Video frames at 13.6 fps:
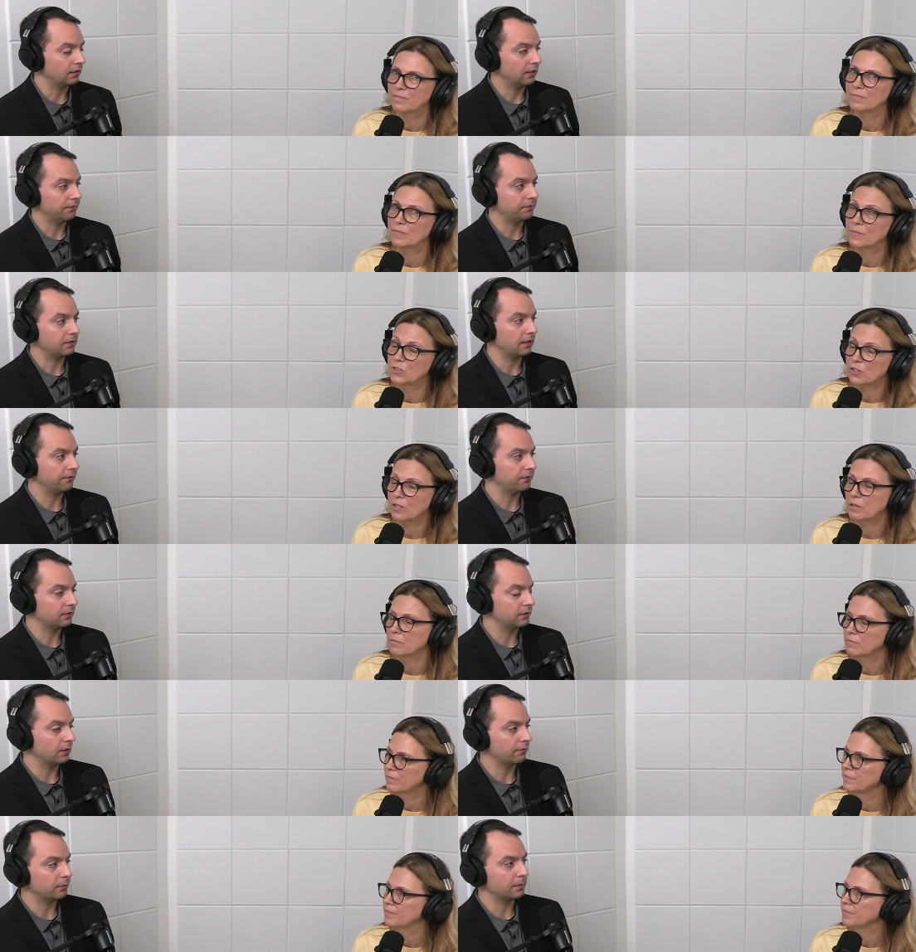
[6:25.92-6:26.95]
Speaker 1: if sure. if
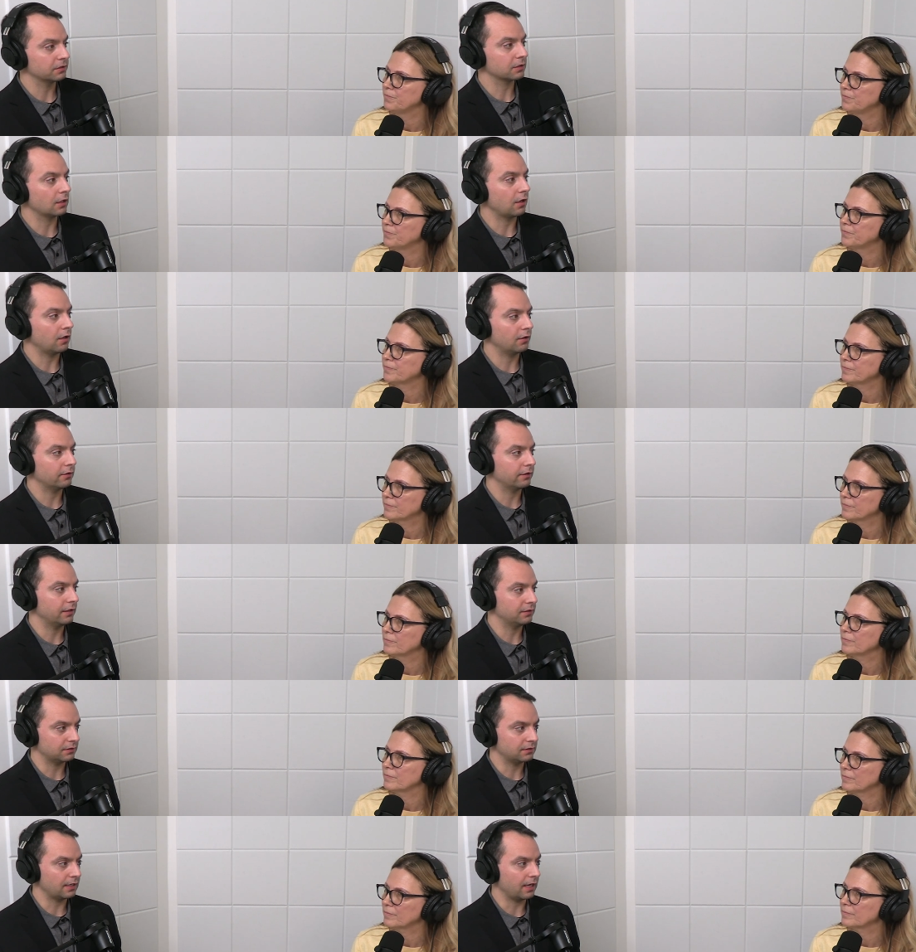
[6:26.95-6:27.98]
you have a missed call,
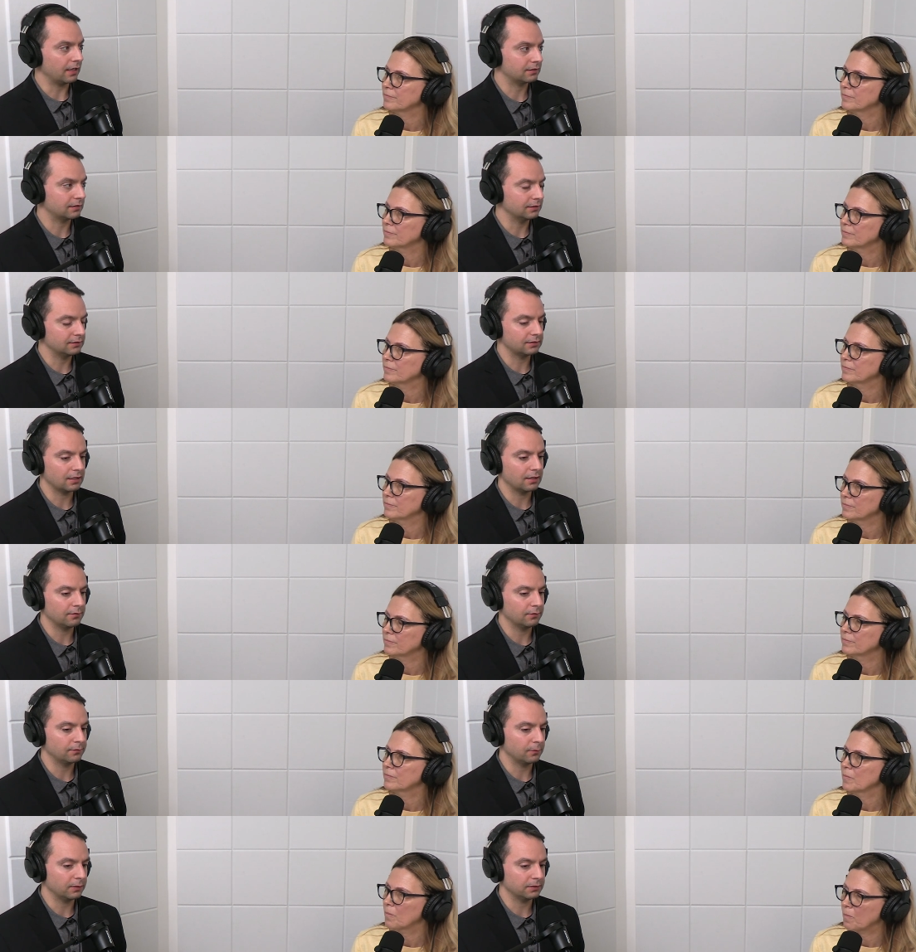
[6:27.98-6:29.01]
it's a text instead of
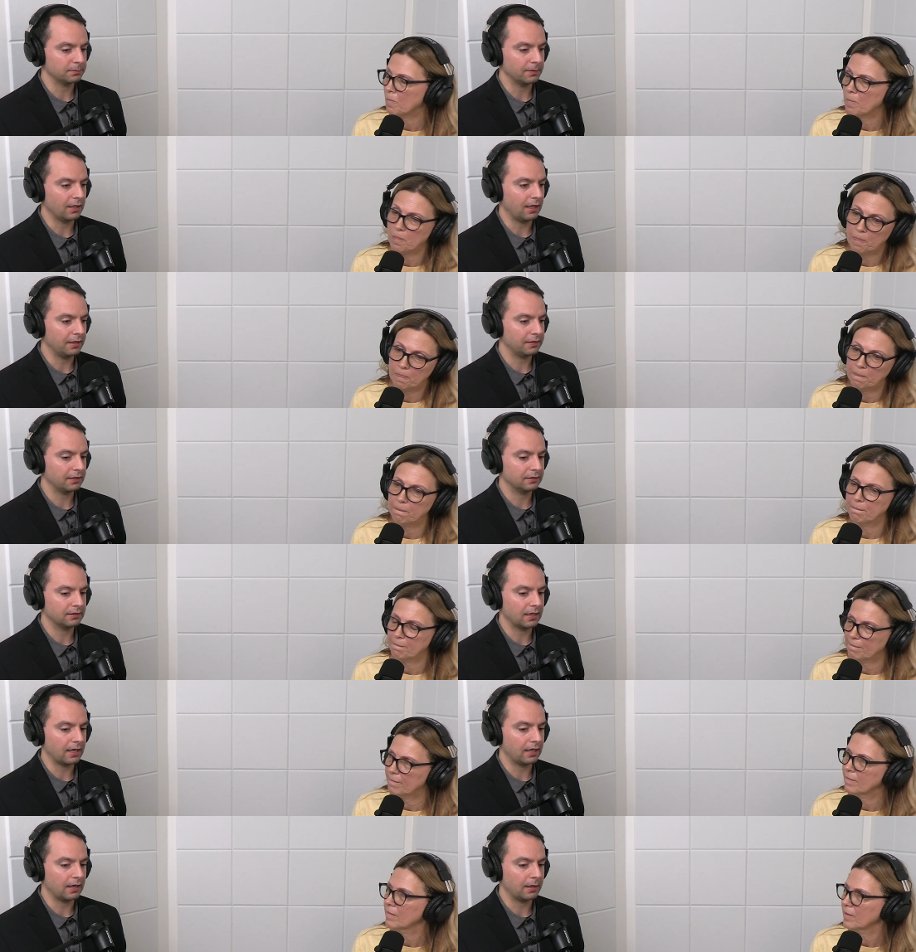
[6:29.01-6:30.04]
a voicemail. I think
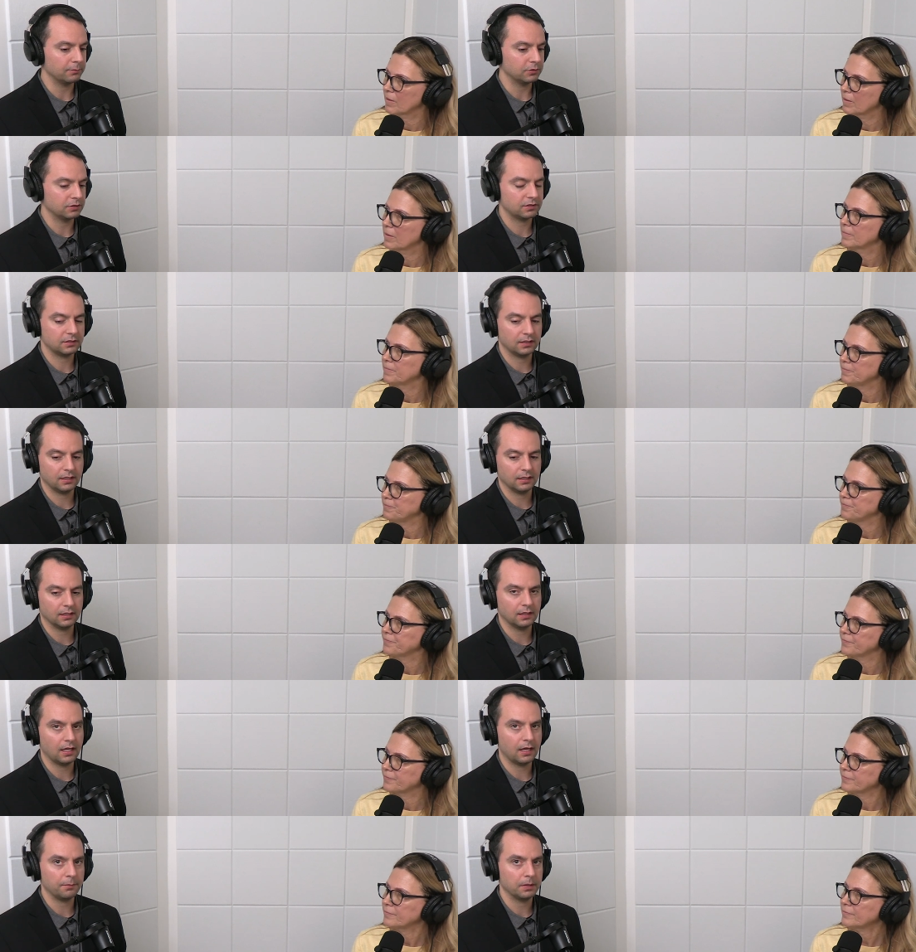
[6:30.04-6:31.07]
that I'm just seeing a
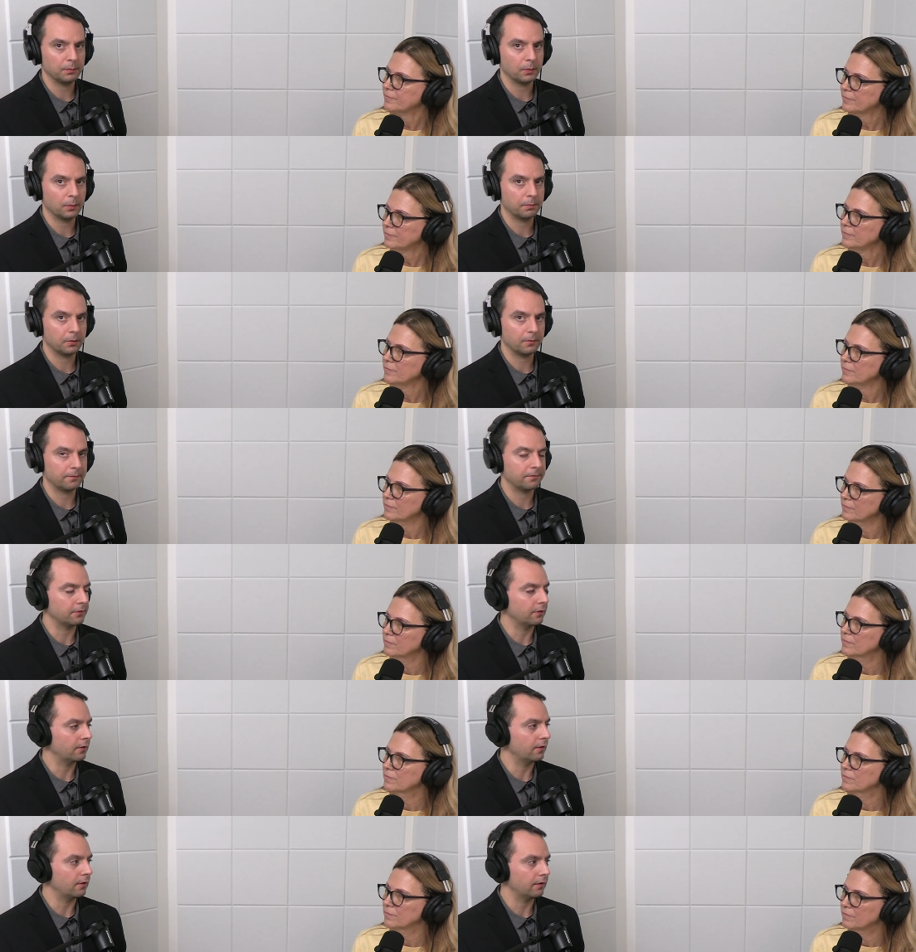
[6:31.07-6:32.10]
lot of people
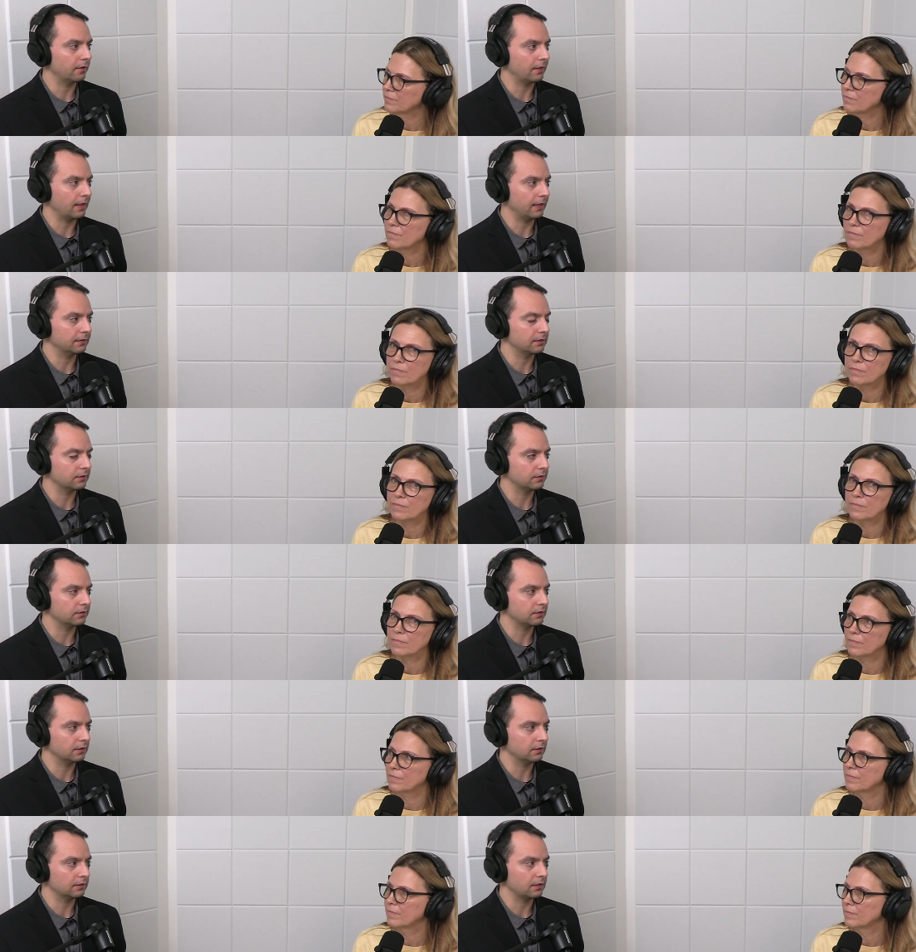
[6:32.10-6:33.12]
prefer like to just
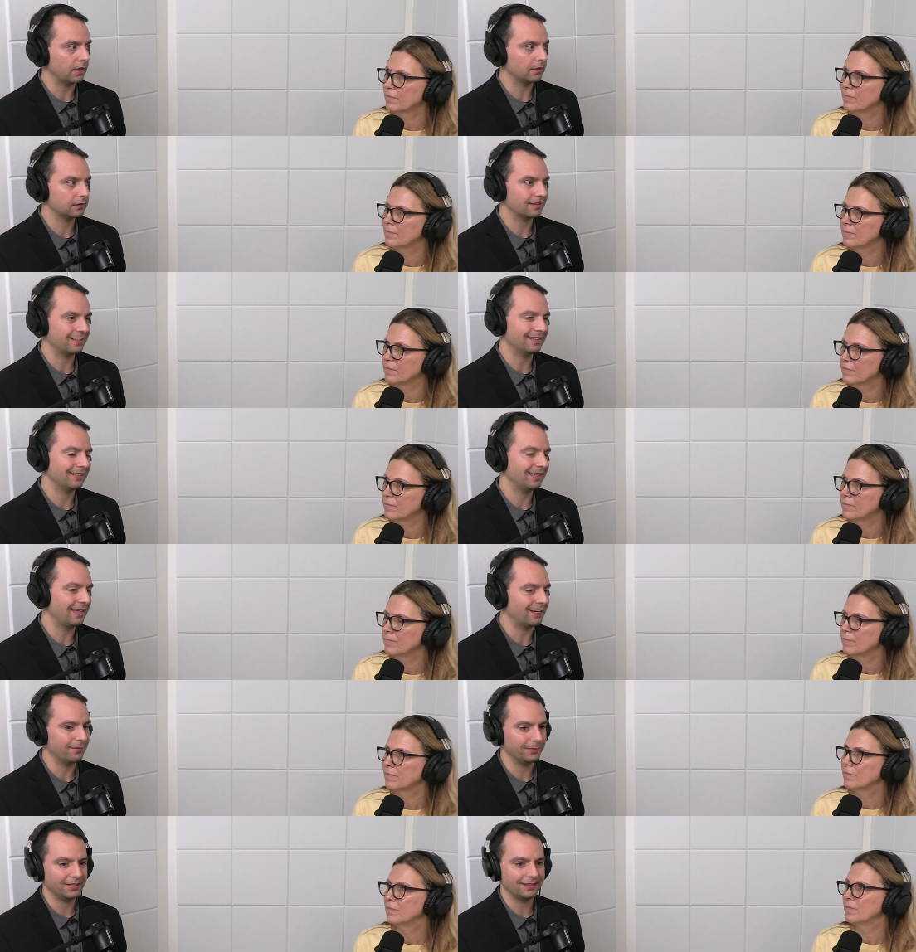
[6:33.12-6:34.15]
see a text. And again,
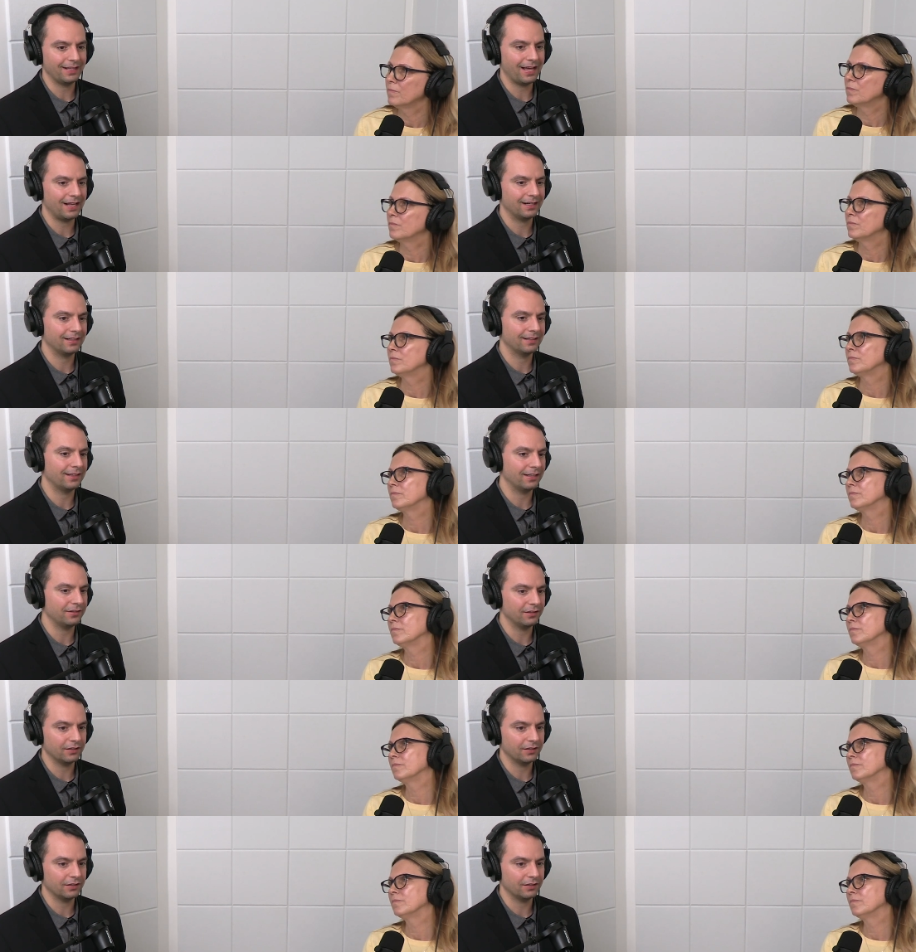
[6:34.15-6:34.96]
I mean that then